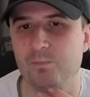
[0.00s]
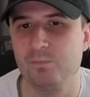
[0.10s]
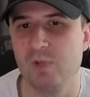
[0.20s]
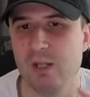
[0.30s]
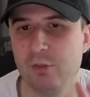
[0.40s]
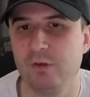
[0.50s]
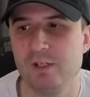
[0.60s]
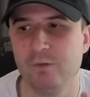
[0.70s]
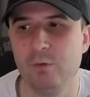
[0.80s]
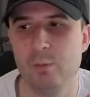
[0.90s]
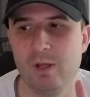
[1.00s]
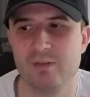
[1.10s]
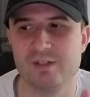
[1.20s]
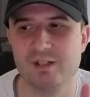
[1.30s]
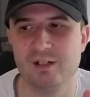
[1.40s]
in 3 to 4
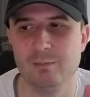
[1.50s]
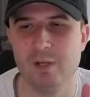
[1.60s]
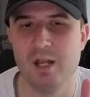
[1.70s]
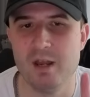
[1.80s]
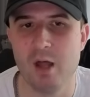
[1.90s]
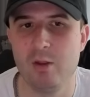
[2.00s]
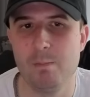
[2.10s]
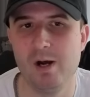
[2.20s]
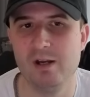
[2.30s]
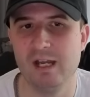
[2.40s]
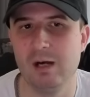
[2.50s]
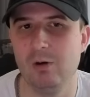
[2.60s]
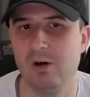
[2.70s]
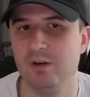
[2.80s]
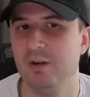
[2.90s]
months time, another buyout
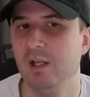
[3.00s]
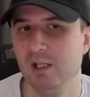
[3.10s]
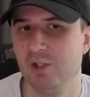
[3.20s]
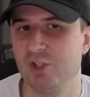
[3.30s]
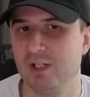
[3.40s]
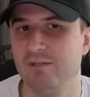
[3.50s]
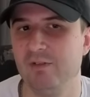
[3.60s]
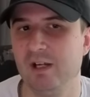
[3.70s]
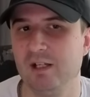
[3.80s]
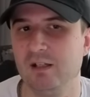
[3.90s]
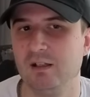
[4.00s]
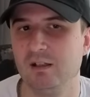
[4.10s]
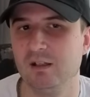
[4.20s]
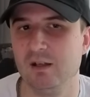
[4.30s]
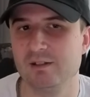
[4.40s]
on Chillin' Reign,
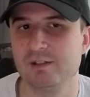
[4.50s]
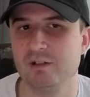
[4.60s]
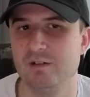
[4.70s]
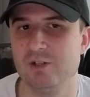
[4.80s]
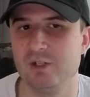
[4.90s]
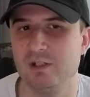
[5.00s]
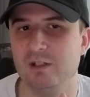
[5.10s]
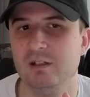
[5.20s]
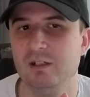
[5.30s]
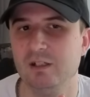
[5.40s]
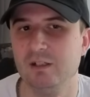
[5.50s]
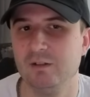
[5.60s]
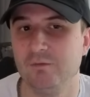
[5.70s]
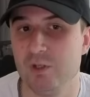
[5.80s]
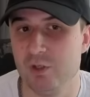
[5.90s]
Lost Origin,
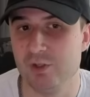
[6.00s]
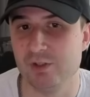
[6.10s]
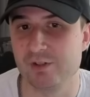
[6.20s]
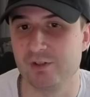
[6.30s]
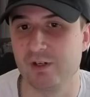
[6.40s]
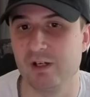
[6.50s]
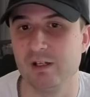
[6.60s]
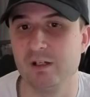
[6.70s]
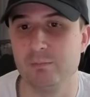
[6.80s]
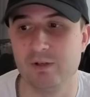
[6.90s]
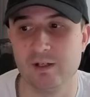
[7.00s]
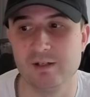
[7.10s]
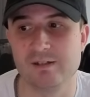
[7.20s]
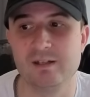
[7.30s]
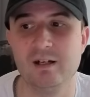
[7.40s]
Fusion Strike,
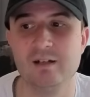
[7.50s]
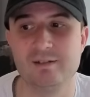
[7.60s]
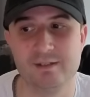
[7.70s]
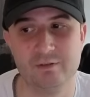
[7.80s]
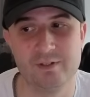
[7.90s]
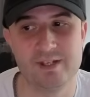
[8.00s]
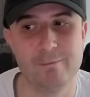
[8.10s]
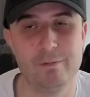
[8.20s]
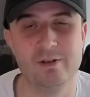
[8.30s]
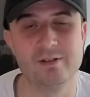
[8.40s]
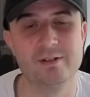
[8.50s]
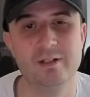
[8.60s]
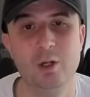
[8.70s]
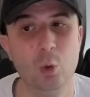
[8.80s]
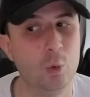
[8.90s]
Brilliant Stars, Silver Tempest,
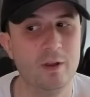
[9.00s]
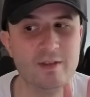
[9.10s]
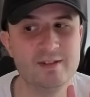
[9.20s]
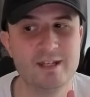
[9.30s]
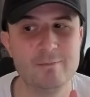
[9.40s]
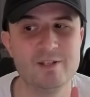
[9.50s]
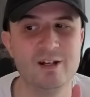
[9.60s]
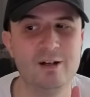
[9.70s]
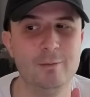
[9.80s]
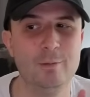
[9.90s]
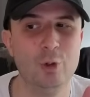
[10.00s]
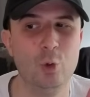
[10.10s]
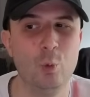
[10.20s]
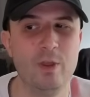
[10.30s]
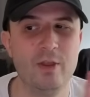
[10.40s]
all at the same time,
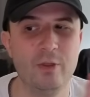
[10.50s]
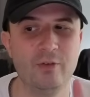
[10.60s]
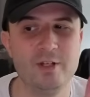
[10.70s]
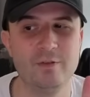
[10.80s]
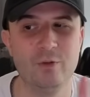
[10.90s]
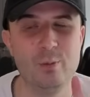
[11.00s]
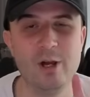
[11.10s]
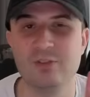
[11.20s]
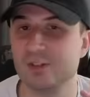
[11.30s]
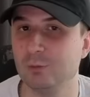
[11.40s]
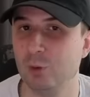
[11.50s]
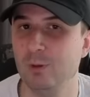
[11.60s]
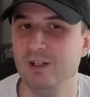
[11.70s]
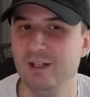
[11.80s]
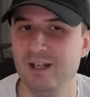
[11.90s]
all within 3 to 4 months, I'm
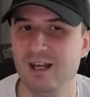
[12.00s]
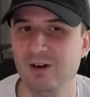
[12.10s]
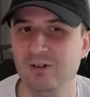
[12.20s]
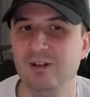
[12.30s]
calling it now,